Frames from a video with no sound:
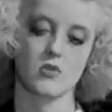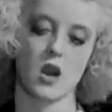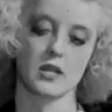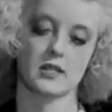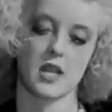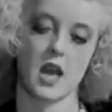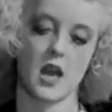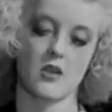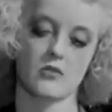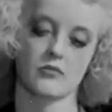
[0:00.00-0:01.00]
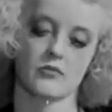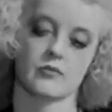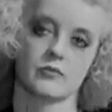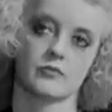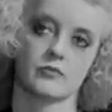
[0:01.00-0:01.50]
ever put on
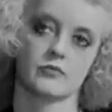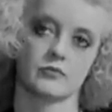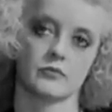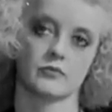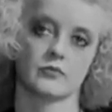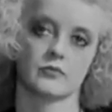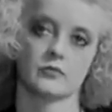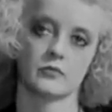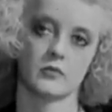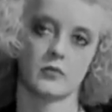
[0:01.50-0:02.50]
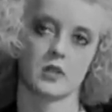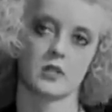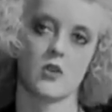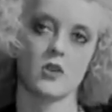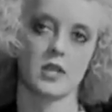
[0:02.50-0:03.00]
film. And so I'm pretty sure
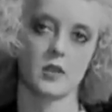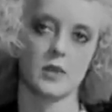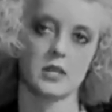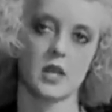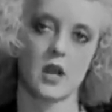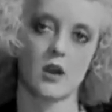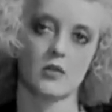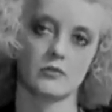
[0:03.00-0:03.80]
Davis could have given